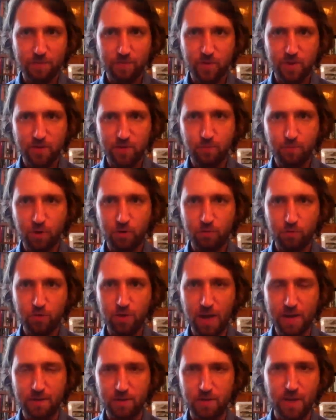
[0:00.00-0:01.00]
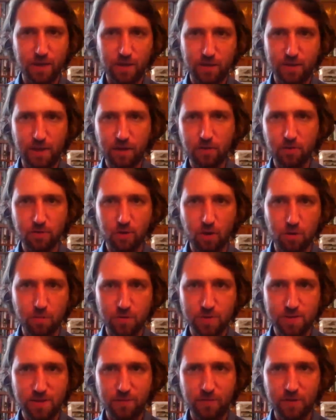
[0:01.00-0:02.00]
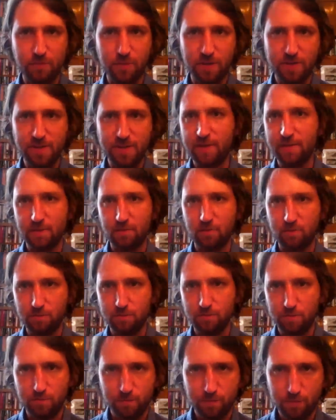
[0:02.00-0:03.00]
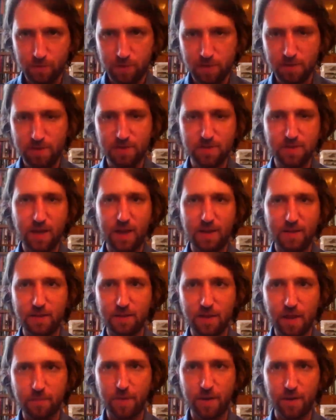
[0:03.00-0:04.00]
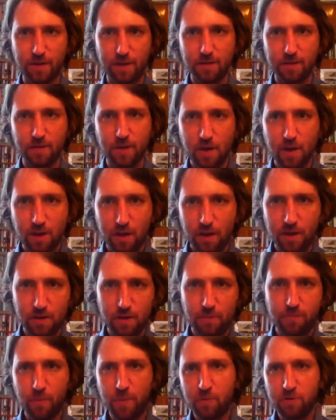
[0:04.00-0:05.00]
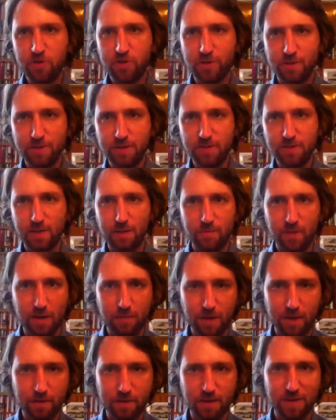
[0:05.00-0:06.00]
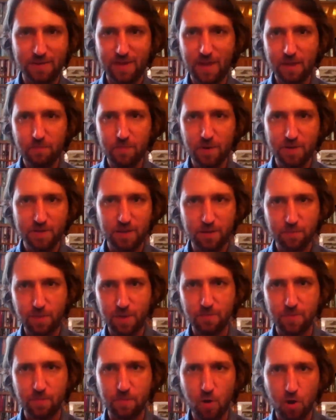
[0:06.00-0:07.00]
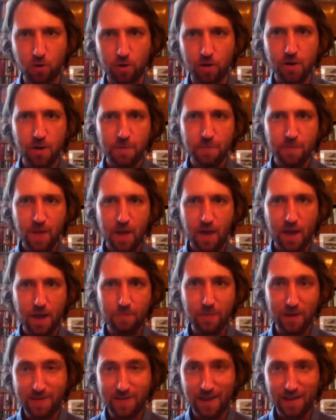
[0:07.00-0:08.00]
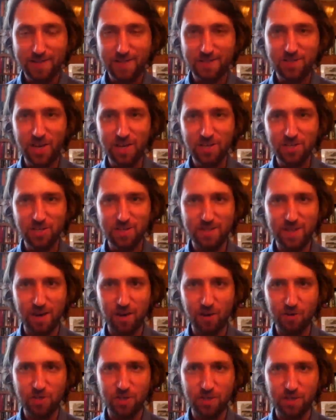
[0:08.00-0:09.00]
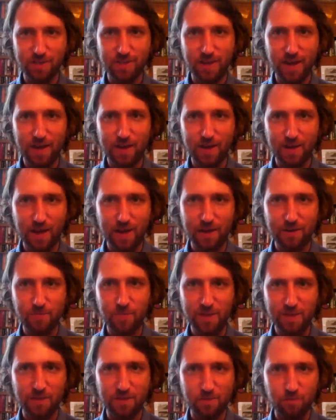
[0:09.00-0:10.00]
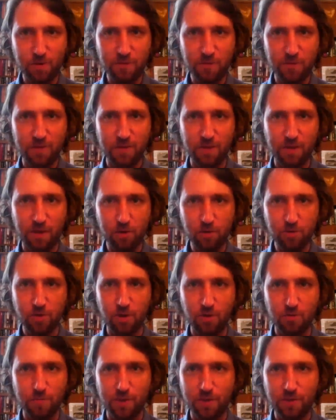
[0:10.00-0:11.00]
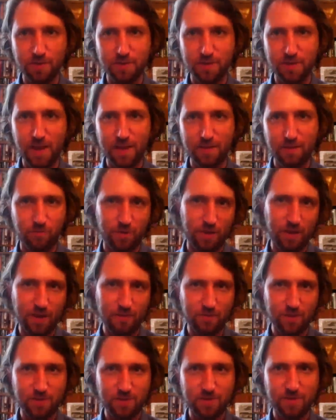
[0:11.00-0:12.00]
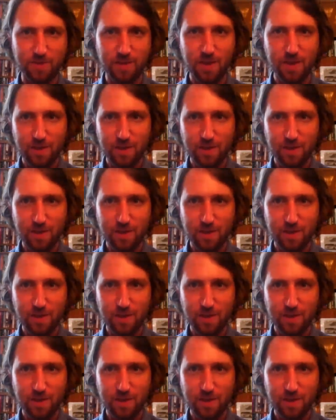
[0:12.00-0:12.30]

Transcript: support would get. They got almost 7%. So in the society, they might get, in the proportional system, they might get 10%, maybe more. But that changes the logic, the arithmetics within the Hluto, because then we have this